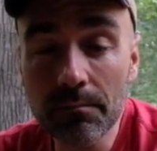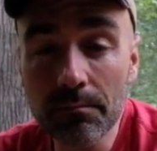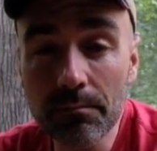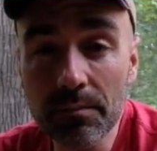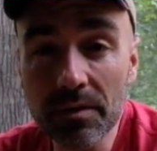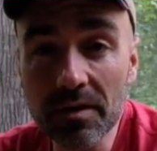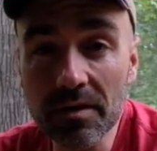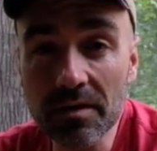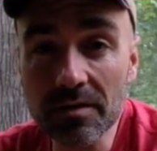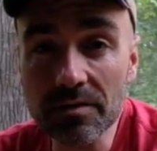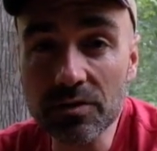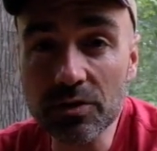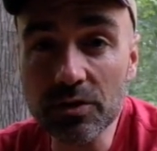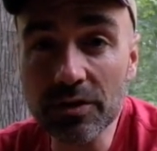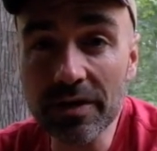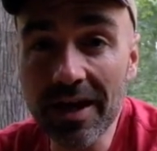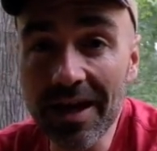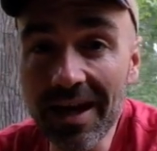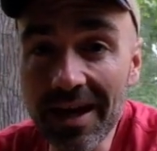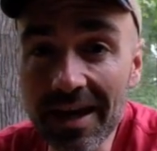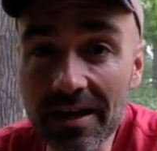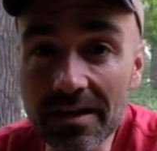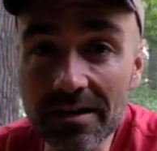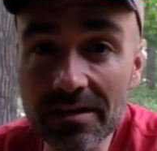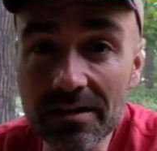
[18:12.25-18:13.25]
because you
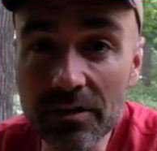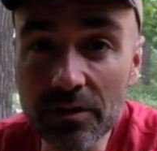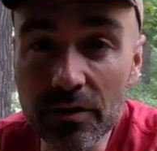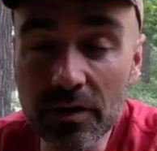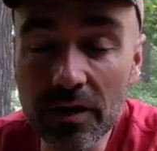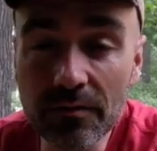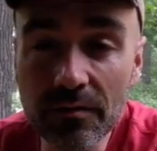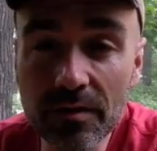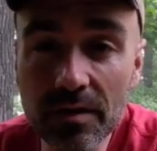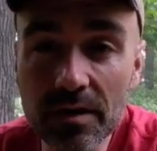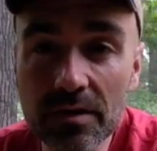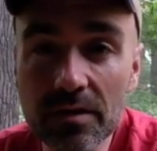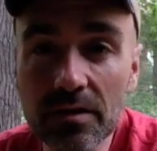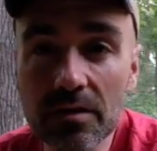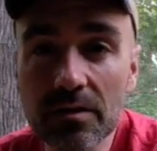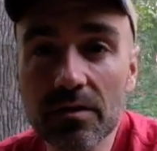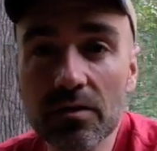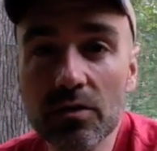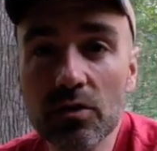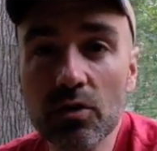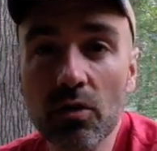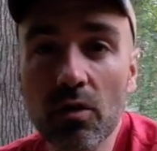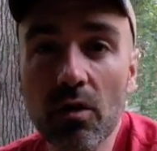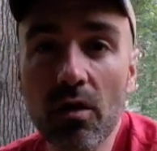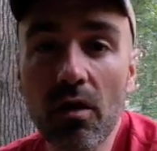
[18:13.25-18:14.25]
can't. You're giving it
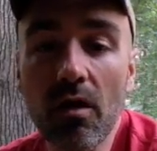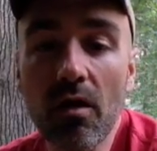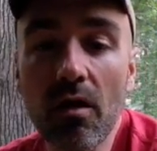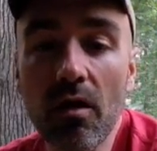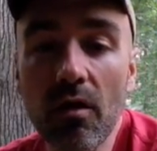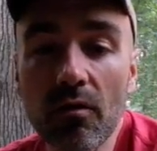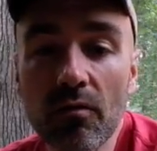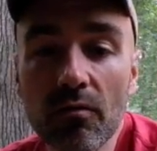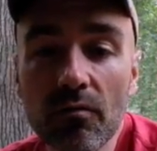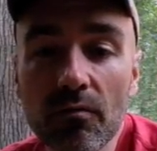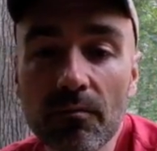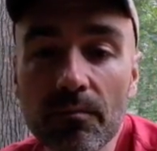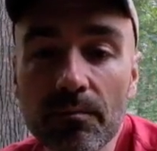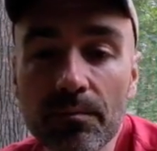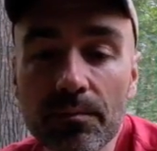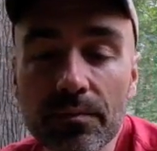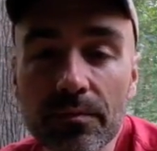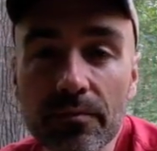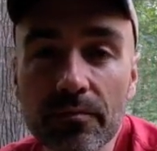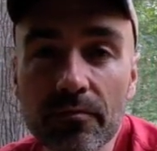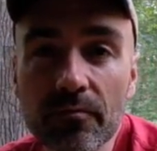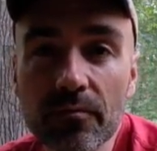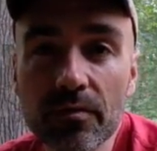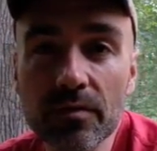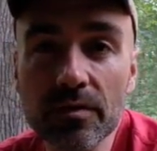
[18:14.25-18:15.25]
your all
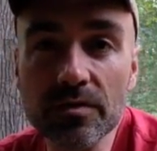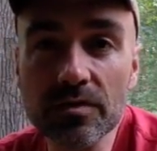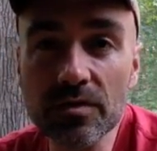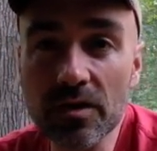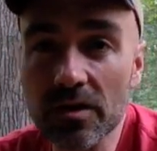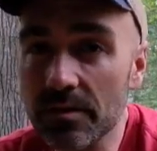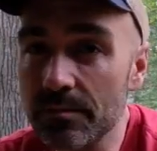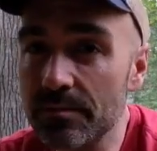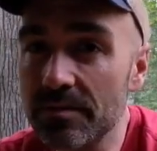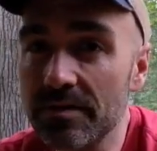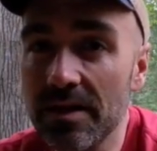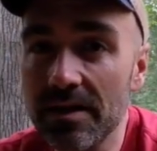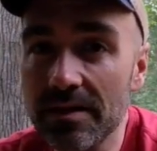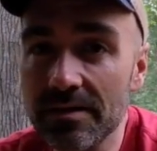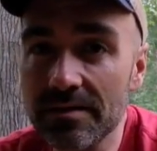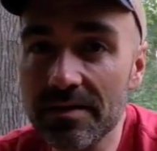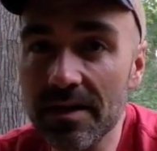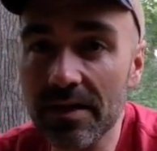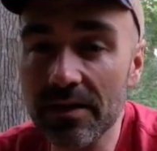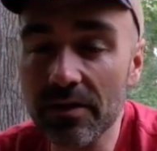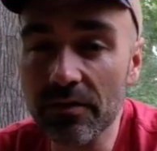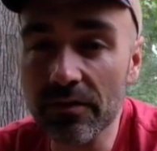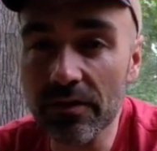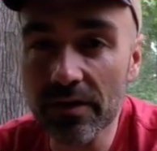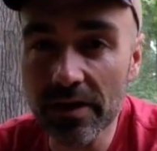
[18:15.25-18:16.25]
for the circumstance
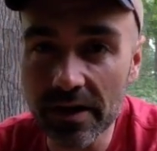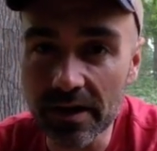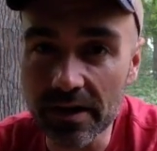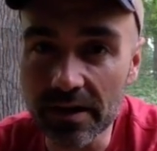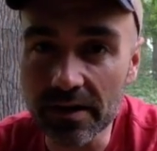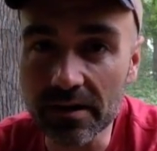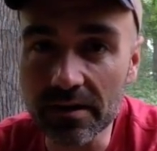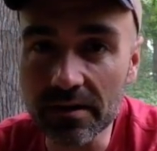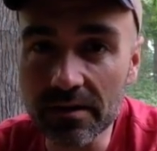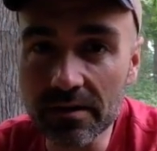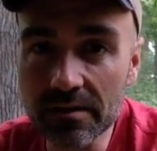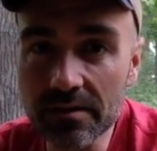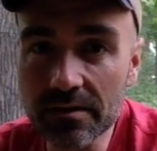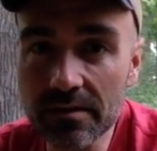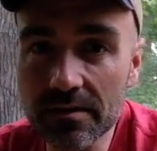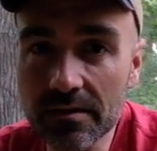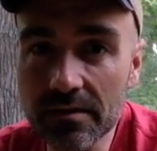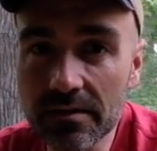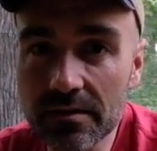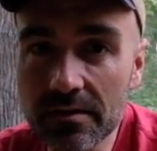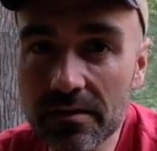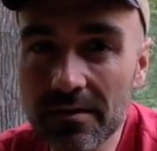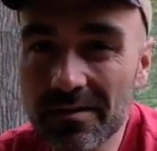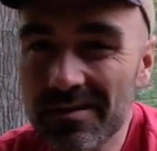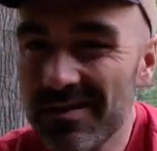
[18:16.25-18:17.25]
that you're in.
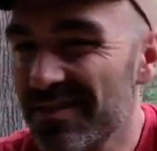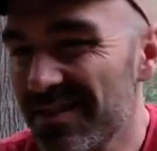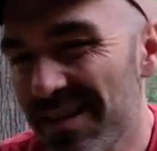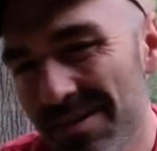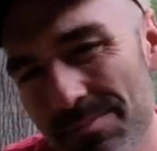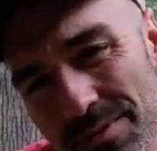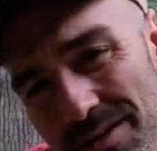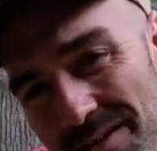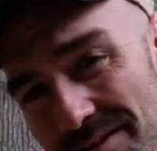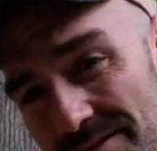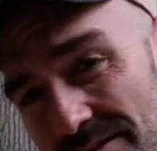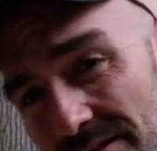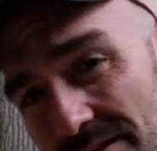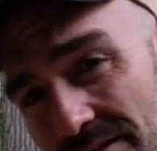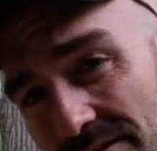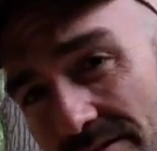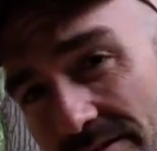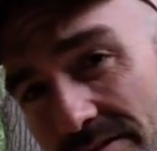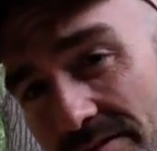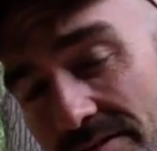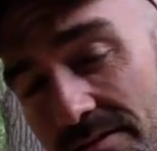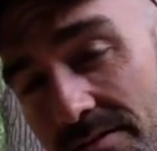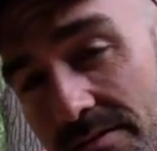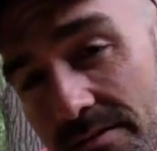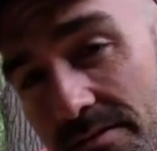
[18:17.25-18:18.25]
Does that make
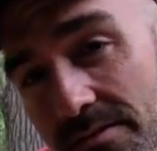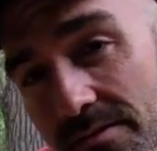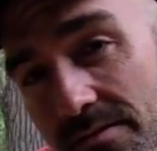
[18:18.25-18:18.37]
sense?